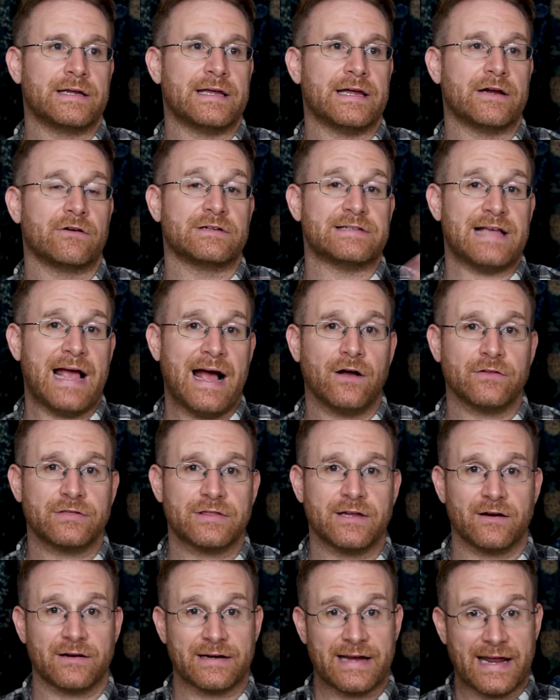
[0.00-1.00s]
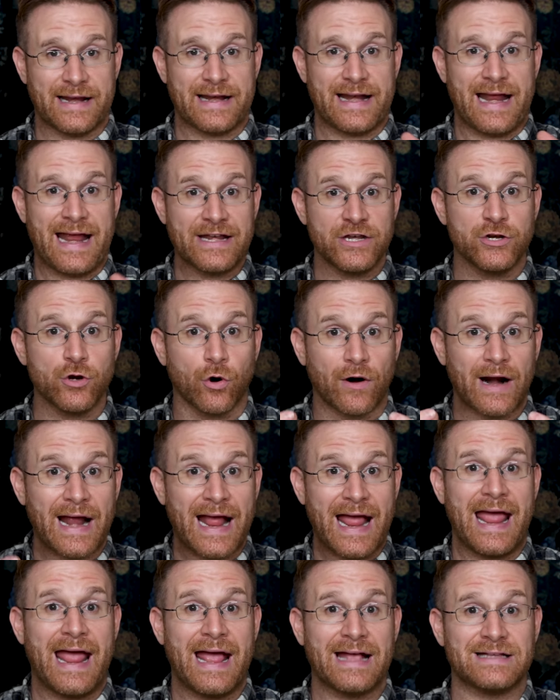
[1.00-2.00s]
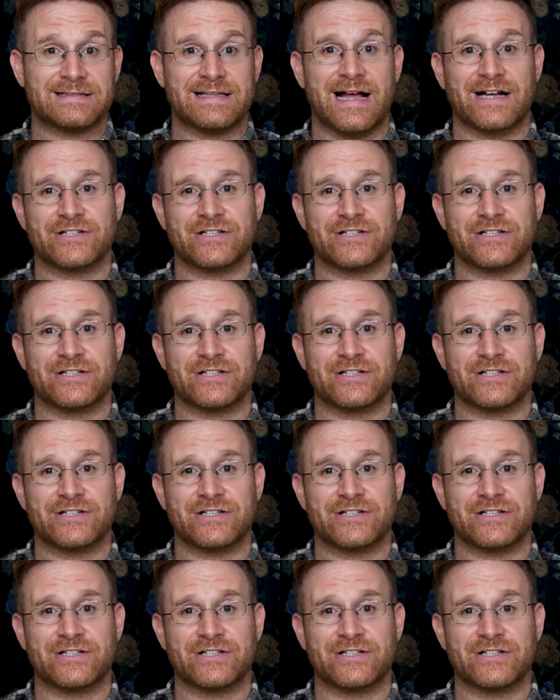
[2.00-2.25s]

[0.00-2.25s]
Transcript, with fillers: gear is out there, get it in your hands,